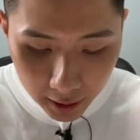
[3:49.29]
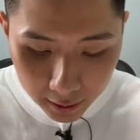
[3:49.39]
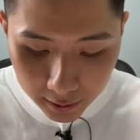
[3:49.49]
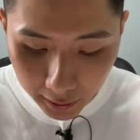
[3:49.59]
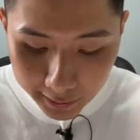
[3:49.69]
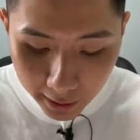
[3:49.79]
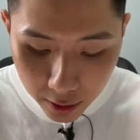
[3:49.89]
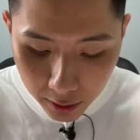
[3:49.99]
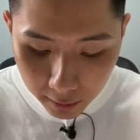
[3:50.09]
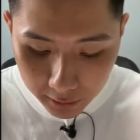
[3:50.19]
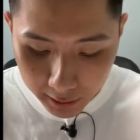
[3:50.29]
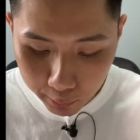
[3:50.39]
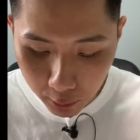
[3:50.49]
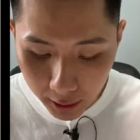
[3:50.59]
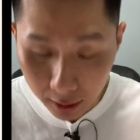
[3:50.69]
the extension of the
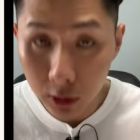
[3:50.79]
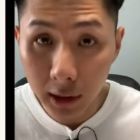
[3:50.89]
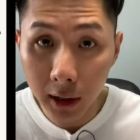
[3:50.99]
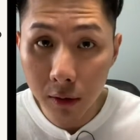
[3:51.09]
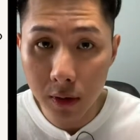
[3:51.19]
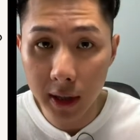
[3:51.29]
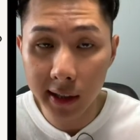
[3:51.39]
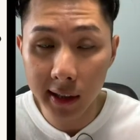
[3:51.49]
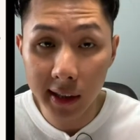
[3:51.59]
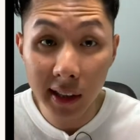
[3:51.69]
spring actually increases